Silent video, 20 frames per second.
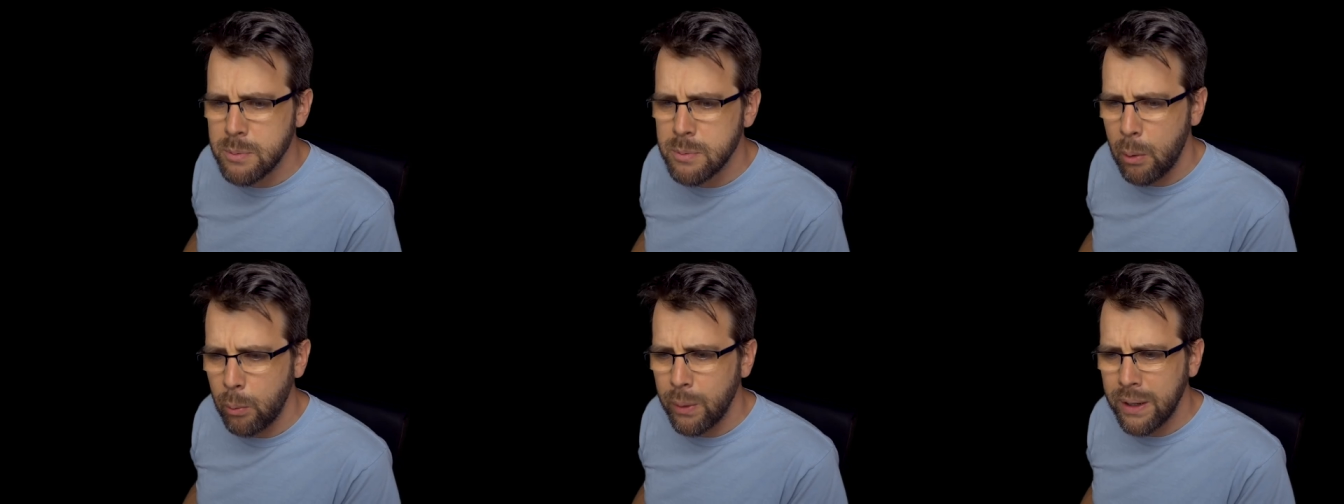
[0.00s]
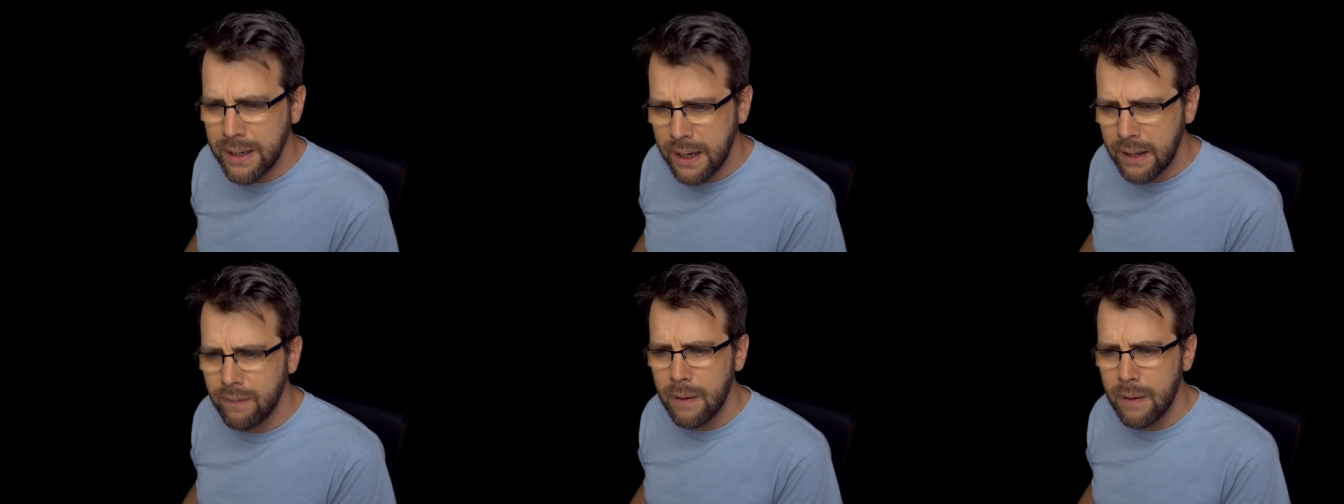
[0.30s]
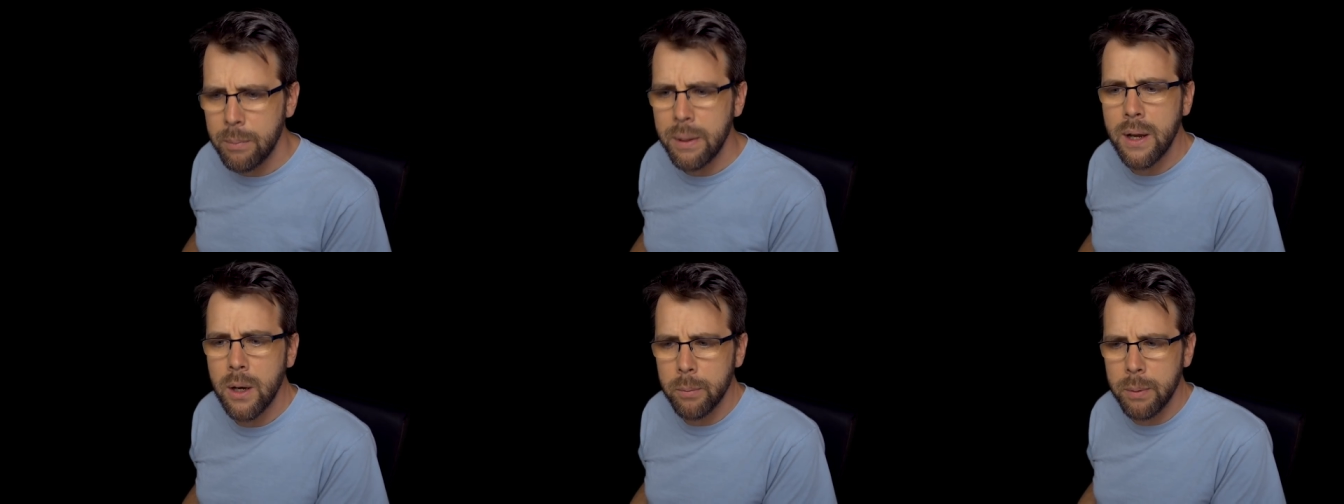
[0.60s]
but we need
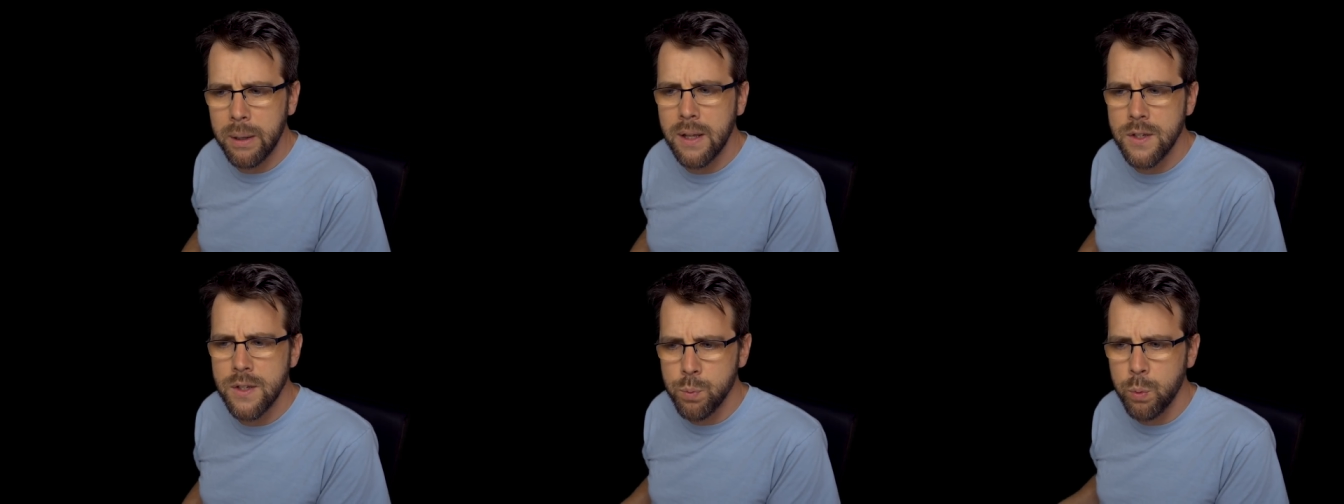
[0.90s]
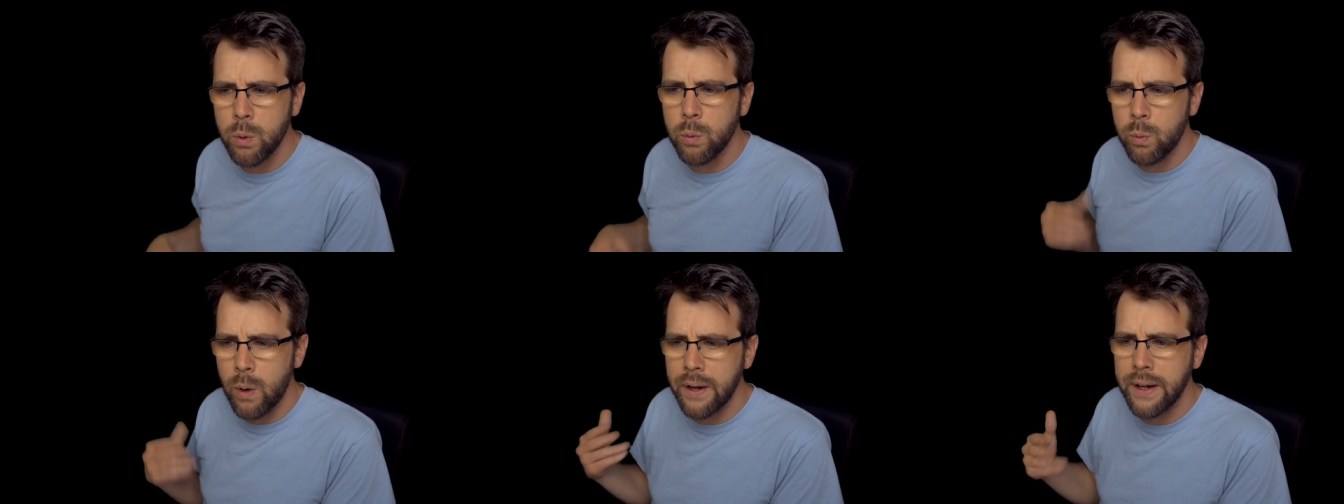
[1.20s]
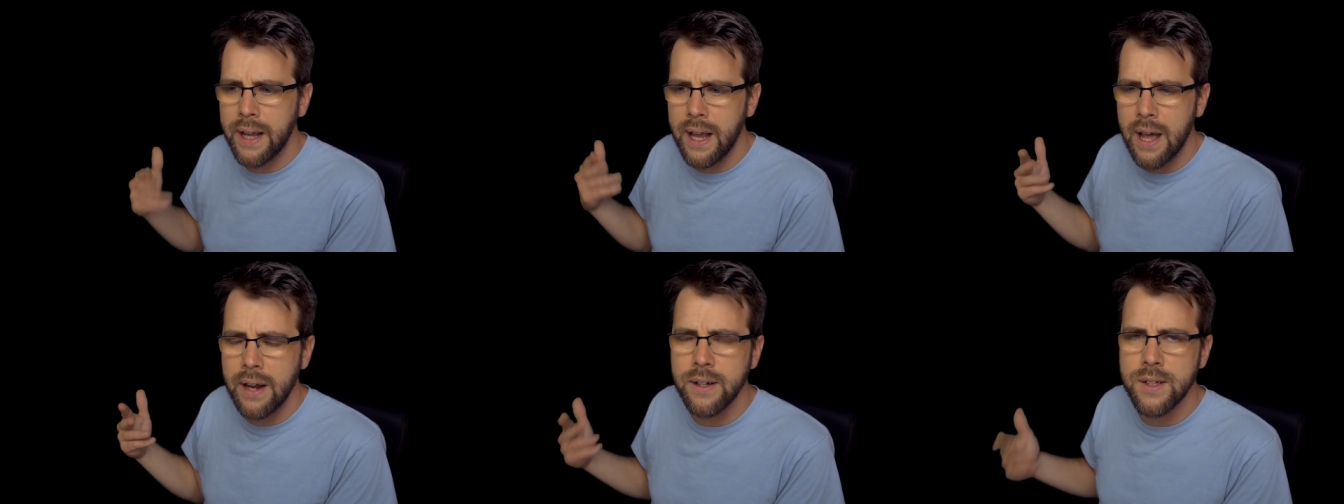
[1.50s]
them here because we're
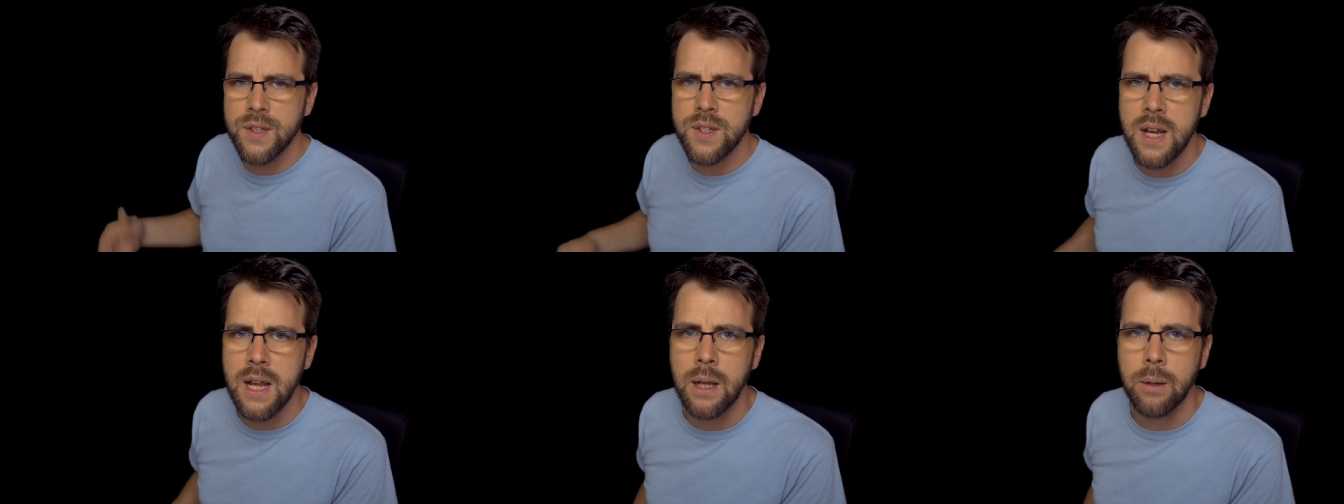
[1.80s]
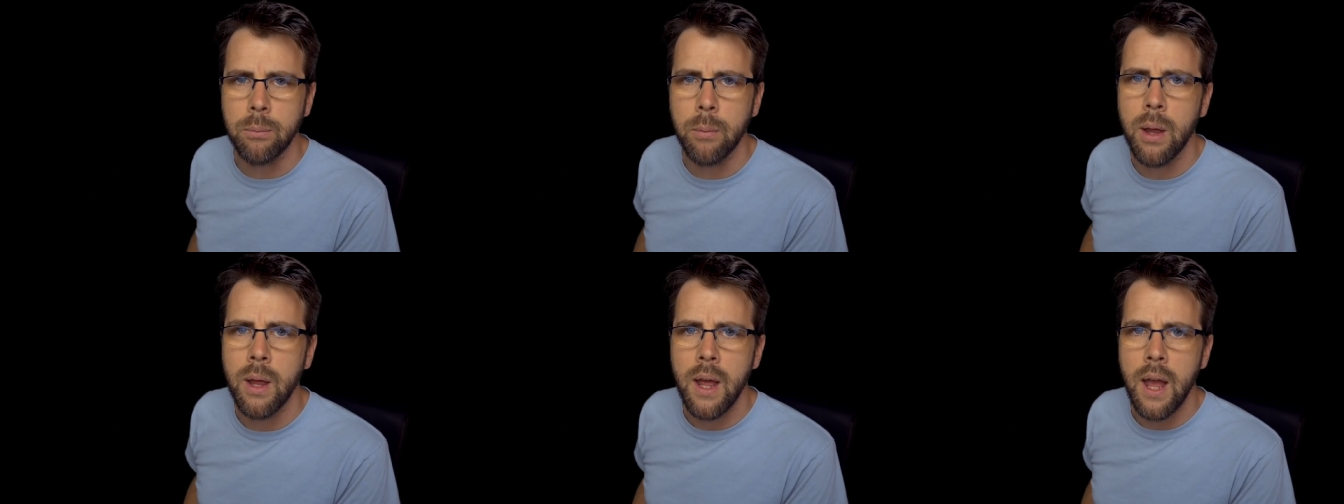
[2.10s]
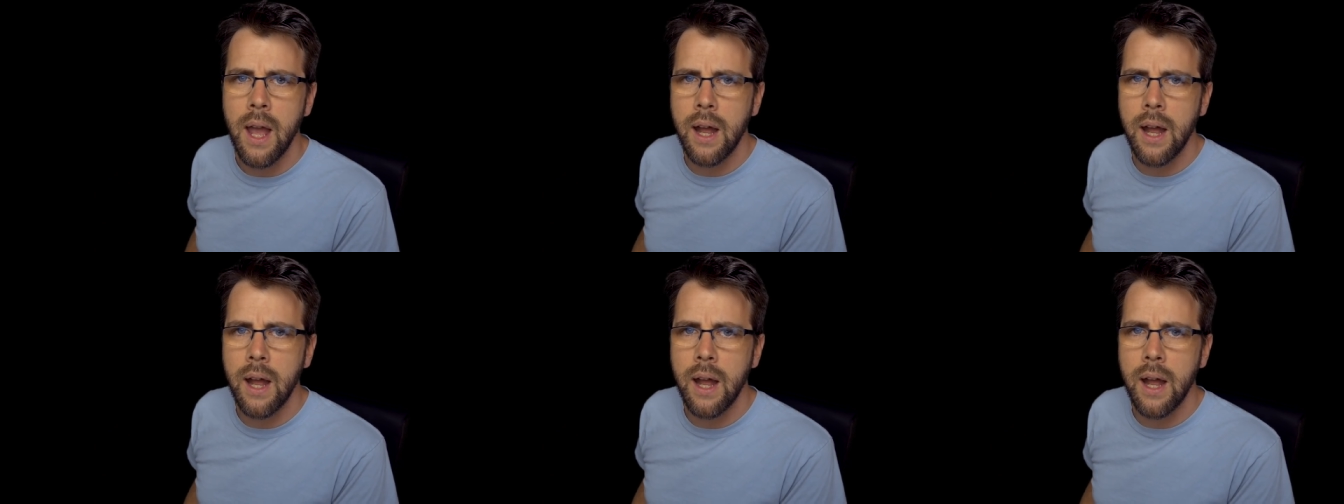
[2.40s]
running out of steam